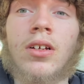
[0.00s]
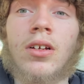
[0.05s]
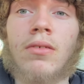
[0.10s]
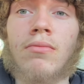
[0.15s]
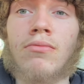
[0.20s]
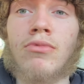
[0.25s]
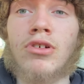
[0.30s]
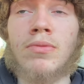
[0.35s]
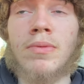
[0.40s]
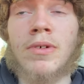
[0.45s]

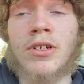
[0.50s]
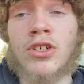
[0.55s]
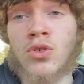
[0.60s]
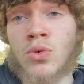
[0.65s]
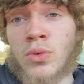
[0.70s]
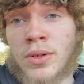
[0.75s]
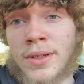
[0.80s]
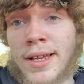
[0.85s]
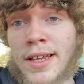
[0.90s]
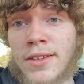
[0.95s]
which will be in
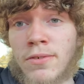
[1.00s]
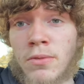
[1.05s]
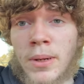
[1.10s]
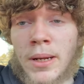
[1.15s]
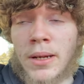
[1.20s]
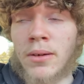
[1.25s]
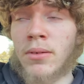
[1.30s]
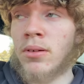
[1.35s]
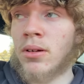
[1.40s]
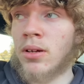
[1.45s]
20 days from
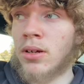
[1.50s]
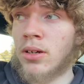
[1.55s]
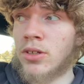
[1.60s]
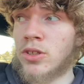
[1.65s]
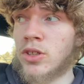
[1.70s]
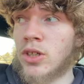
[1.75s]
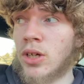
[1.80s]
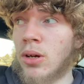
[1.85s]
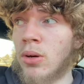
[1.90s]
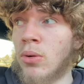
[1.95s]
now.
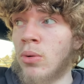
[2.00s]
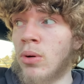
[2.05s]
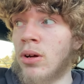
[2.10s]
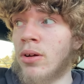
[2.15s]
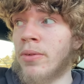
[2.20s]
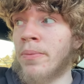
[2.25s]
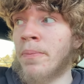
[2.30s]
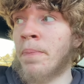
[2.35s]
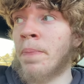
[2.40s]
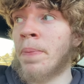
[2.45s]
So,
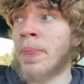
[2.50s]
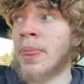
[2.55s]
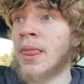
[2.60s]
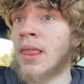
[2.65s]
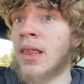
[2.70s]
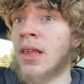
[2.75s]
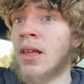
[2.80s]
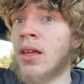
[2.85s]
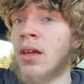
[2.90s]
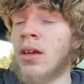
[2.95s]
um,
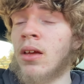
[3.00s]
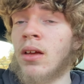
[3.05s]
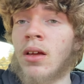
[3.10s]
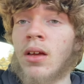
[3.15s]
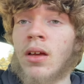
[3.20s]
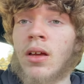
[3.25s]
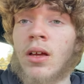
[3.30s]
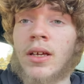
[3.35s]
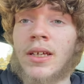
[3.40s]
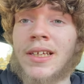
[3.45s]

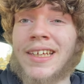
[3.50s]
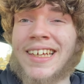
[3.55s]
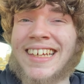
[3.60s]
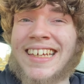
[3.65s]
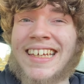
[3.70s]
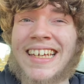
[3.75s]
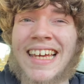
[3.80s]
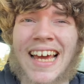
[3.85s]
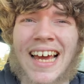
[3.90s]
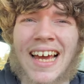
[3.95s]

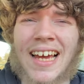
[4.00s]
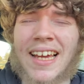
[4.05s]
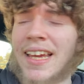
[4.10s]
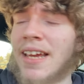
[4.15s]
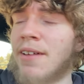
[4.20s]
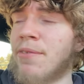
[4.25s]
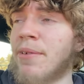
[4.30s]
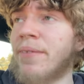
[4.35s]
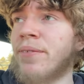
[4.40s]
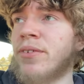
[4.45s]
yeah, I
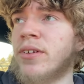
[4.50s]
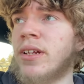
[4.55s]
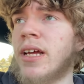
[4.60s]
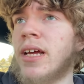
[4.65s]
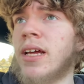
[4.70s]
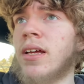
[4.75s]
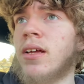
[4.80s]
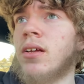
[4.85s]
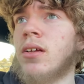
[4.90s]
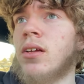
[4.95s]
can't wait for
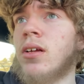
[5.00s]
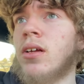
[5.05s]
that.